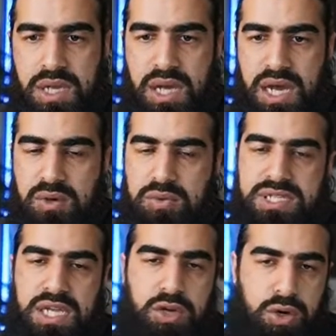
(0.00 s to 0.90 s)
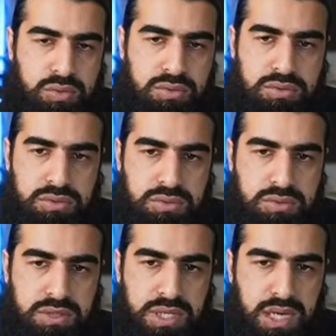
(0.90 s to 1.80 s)
I would say no.
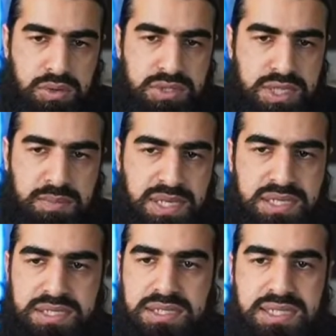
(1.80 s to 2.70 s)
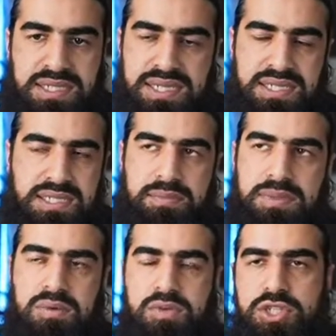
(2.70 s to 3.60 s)
Yeah, I would say because this isn't
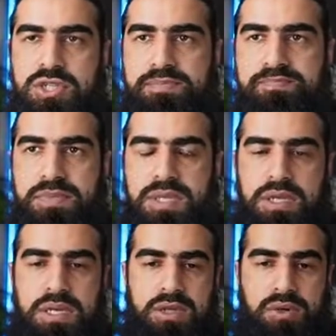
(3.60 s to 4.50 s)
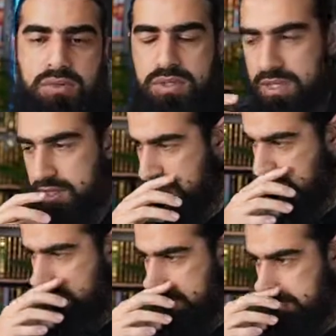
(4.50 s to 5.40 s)
something which, you know,
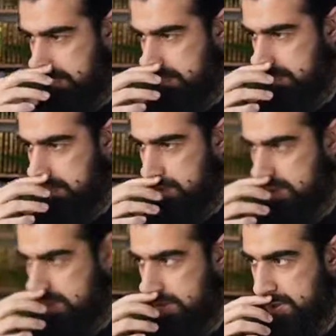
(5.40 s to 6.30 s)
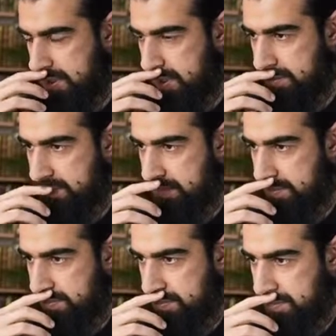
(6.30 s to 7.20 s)
uh, which a person.
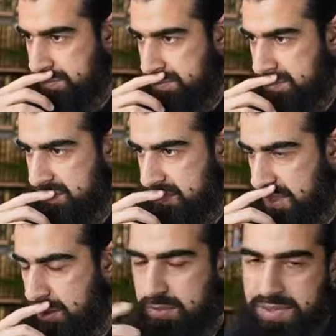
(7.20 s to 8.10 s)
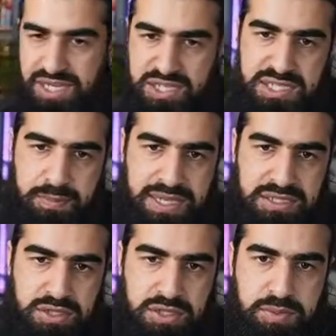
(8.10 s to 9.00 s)
Oh, I mean, actually depends
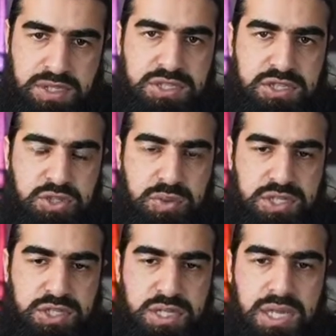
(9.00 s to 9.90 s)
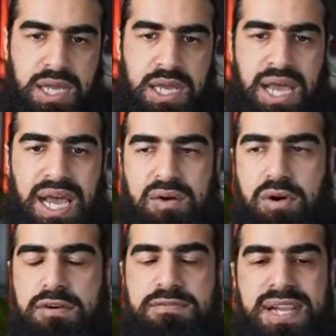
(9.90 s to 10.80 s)
on the person's situation. How
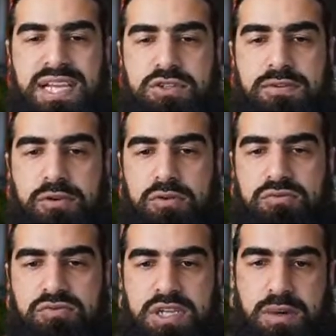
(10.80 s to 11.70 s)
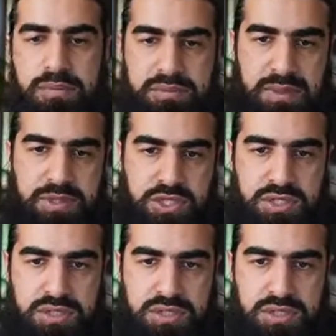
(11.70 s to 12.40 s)
often has your phone really got damaged,